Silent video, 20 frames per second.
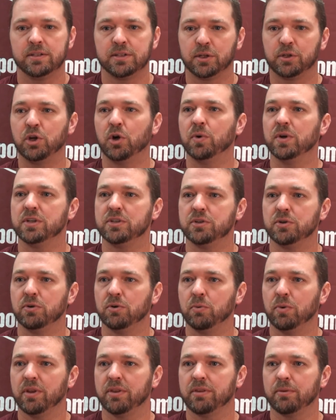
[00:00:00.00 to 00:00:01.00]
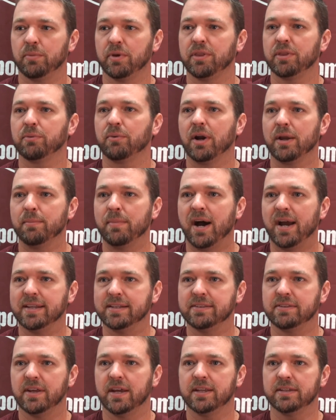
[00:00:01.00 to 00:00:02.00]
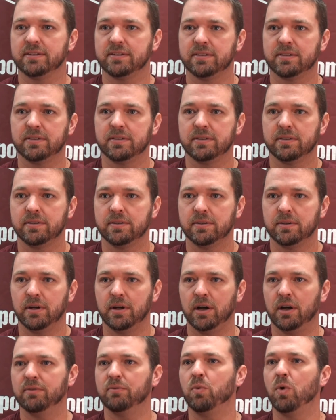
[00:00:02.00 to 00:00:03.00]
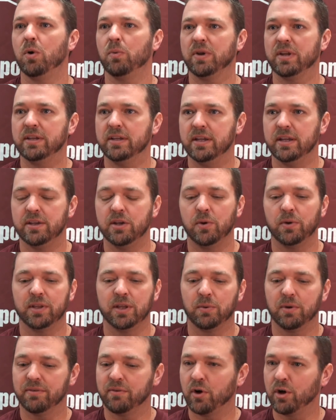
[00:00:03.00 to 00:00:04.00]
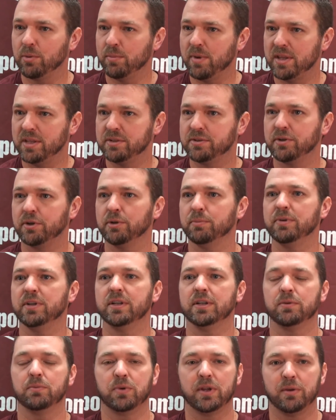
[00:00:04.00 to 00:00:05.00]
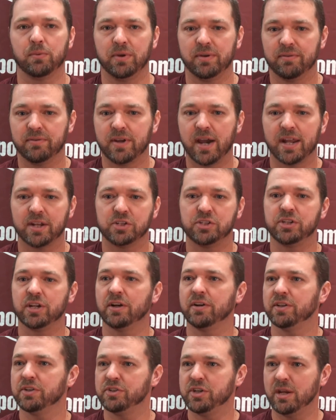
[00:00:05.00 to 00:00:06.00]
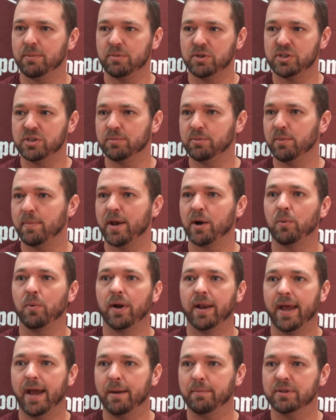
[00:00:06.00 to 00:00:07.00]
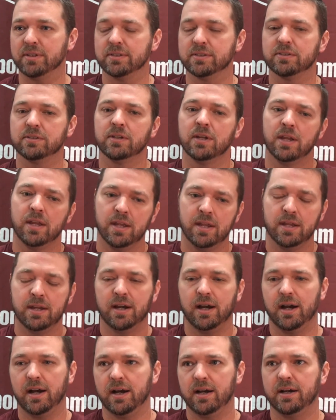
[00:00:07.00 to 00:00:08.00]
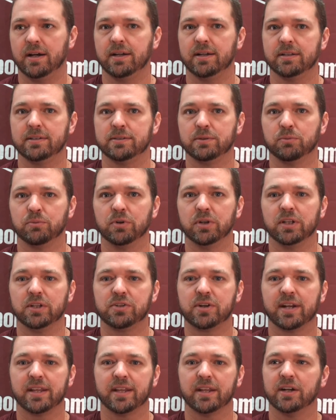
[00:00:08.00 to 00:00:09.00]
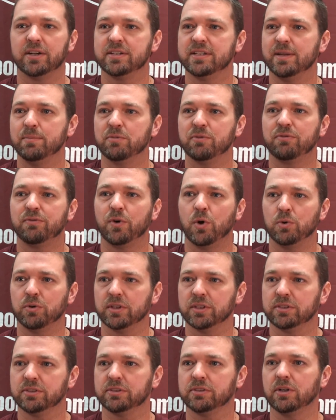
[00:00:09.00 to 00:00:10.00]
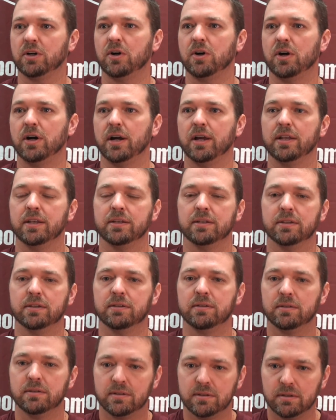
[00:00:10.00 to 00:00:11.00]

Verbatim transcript: to go into it with, with the right mindset uh, of what we need, knowing that we've already made the tournament and we, we've got to share the championship no matter what happens, uh, to really try to get our team to focus on